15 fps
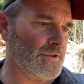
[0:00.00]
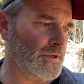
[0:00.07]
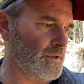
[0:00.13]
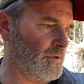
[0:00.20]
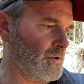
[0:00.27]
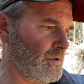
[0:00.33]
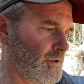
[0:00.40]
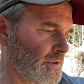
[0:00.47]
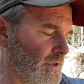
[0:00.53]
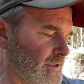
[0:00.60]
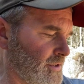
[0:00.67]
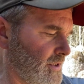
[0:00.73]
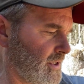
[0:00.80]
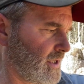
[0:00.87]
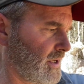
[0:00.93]
and
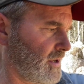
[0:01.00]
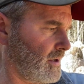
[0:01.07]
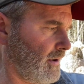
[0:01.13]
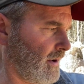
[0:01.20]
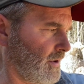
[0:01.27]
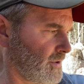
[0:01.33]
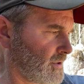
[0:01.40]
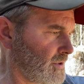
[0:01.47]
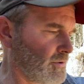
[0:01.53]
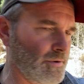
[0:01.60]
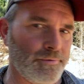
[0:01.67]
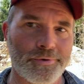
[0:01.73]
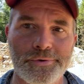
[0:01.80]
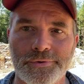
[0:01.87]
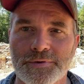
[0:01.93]
let's see here else,
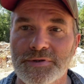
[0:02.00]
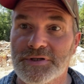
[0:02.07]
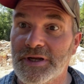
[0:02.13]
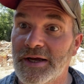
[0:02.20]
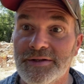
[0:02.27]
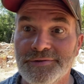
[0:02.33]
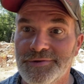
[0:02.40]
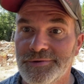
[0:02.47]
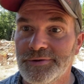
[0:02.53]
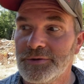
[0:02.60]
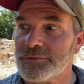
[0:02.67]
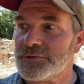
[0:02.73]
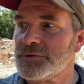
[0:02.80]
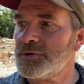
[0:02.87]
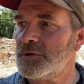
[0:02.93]
roots, tons of
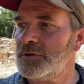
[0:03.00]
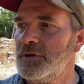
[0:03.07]
roots.